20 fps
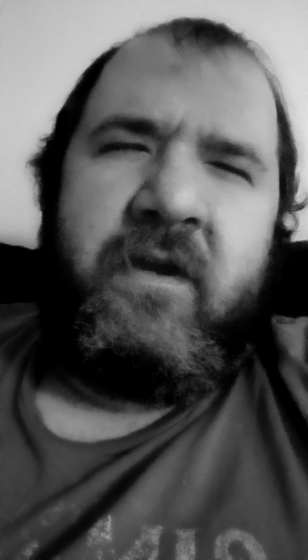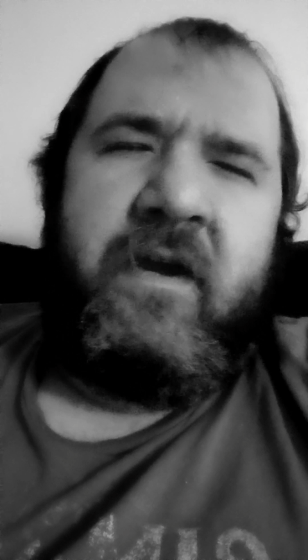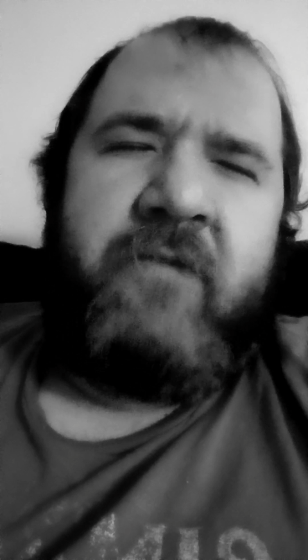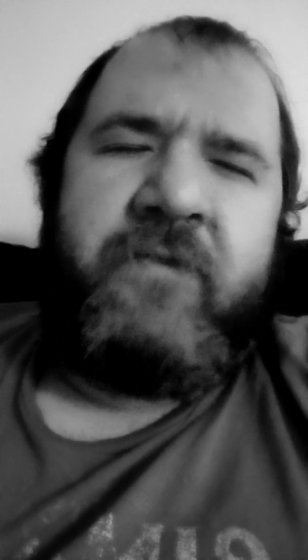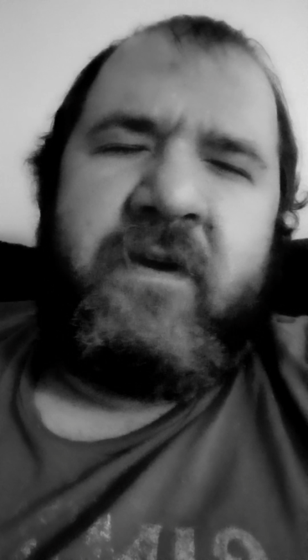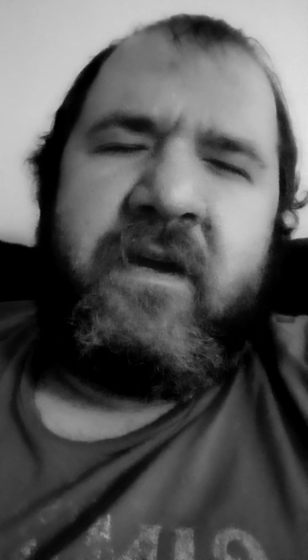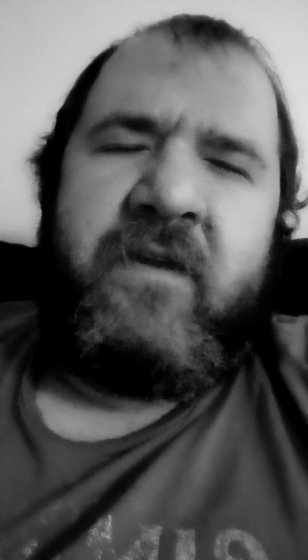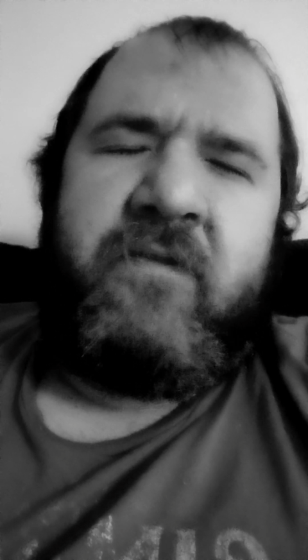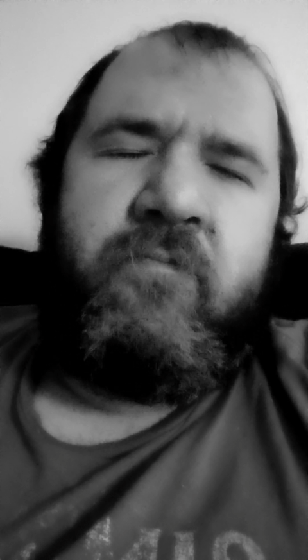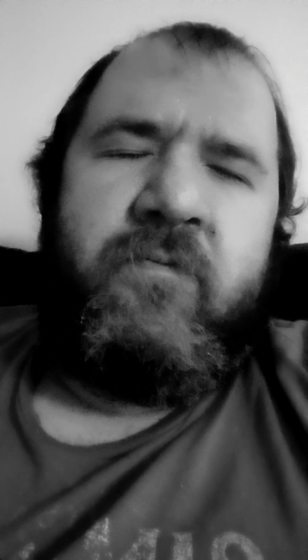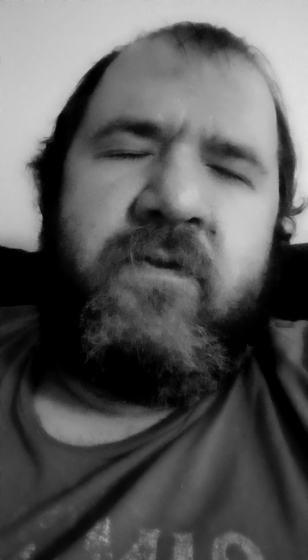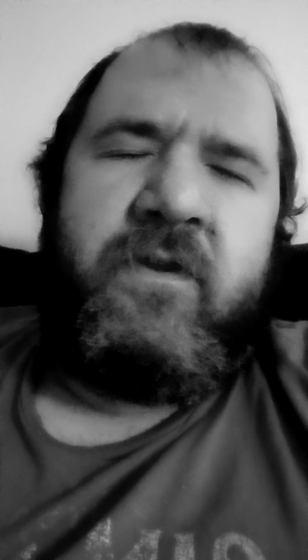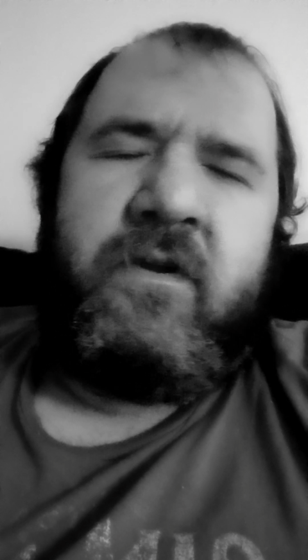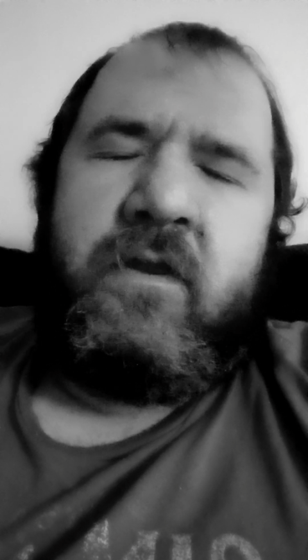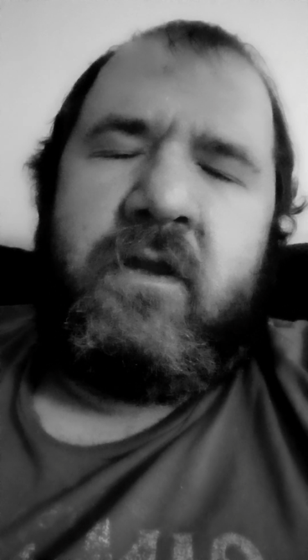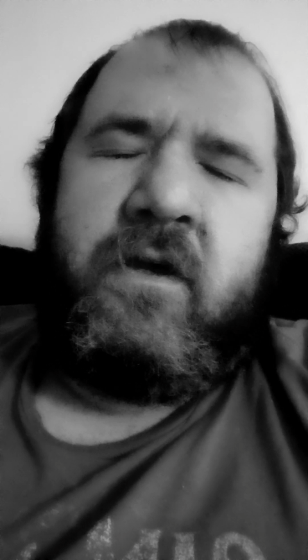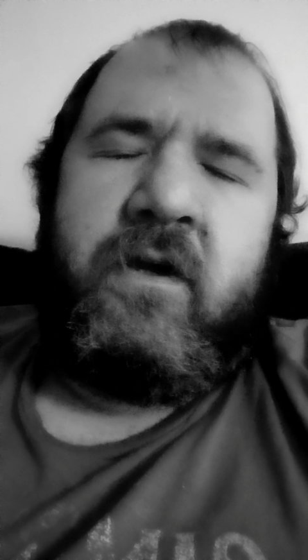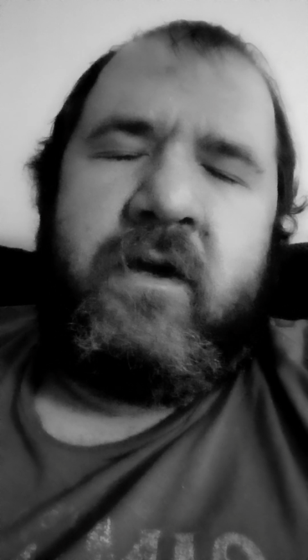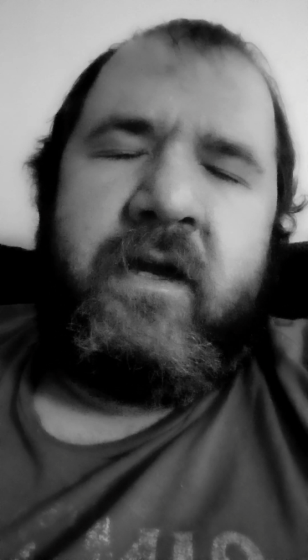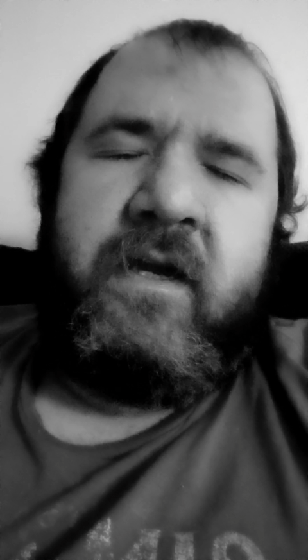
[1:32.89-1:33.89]
I forget the
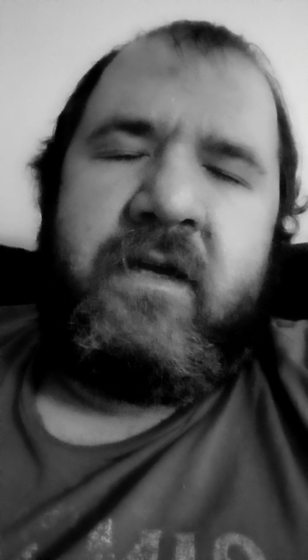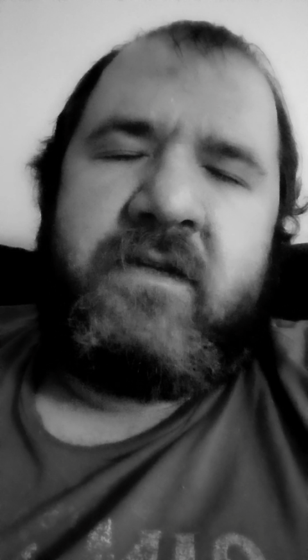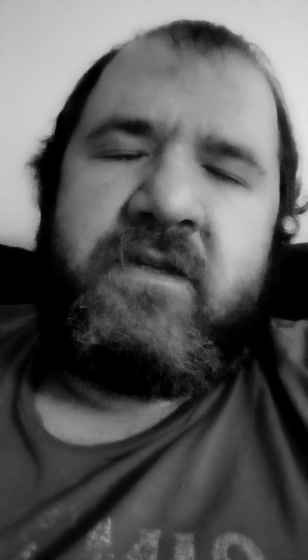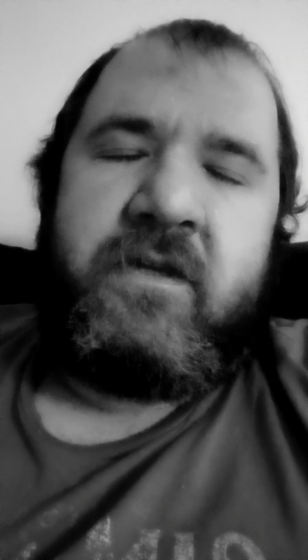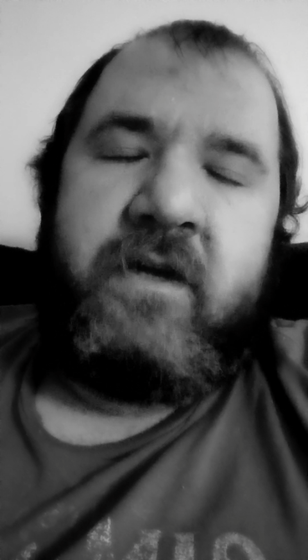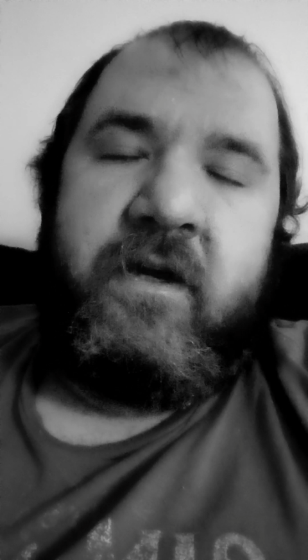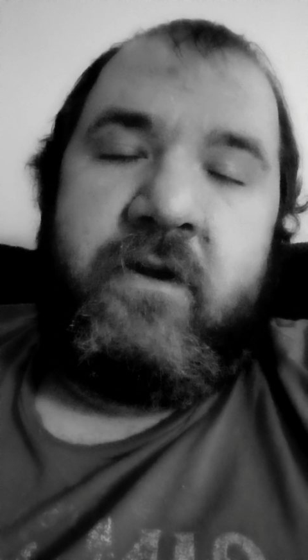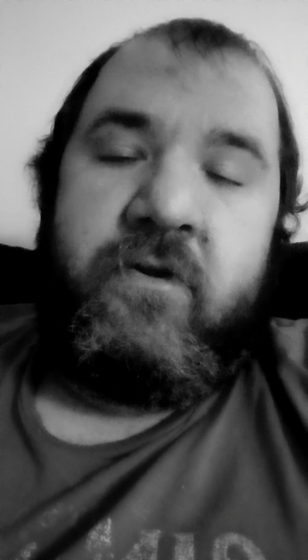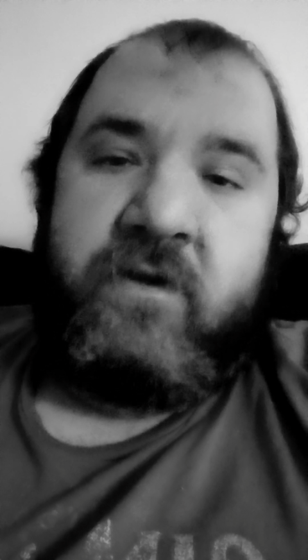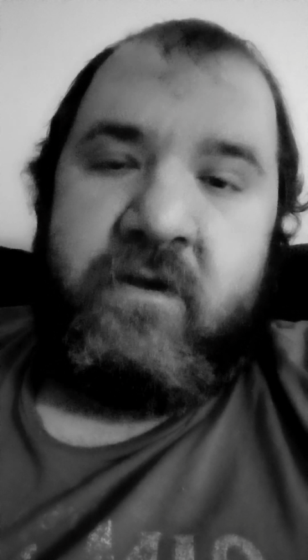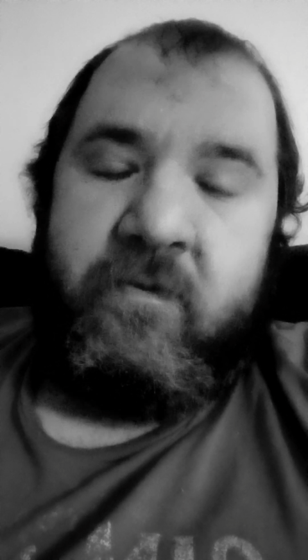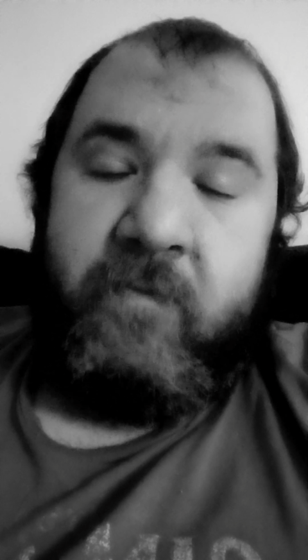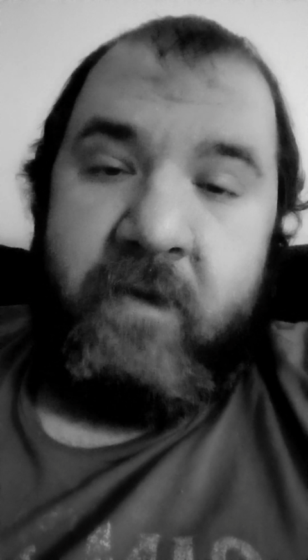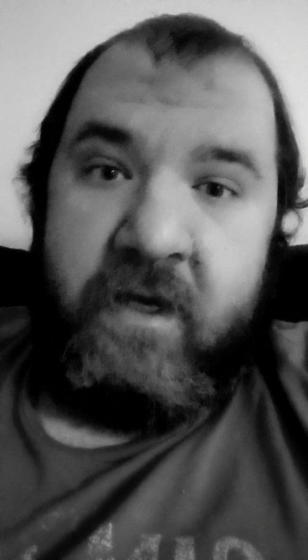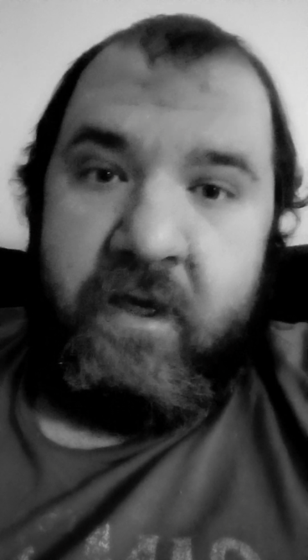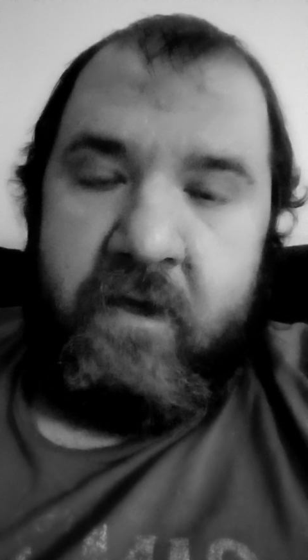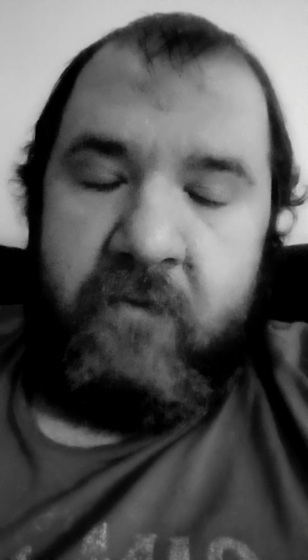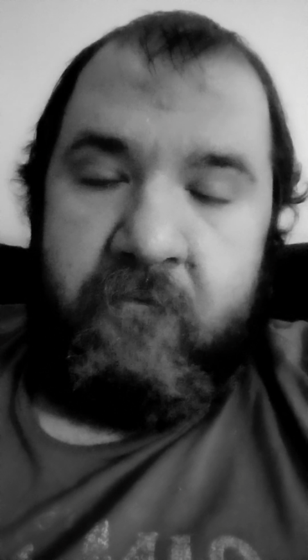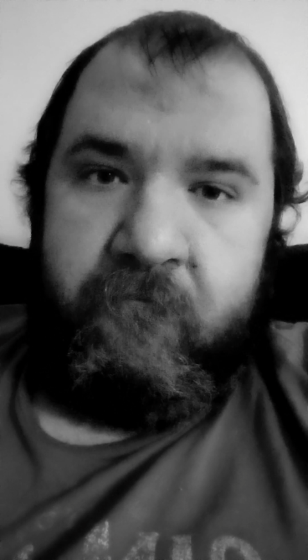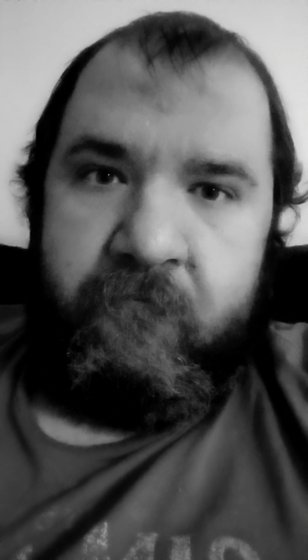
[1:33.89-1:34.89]
long ass title
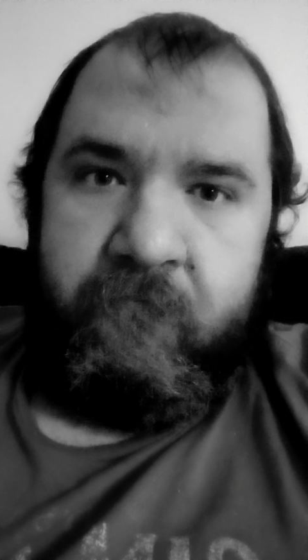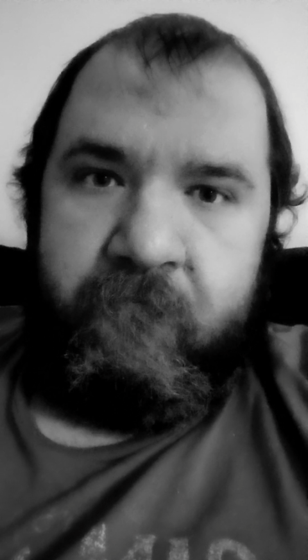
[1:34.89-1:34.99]
committee.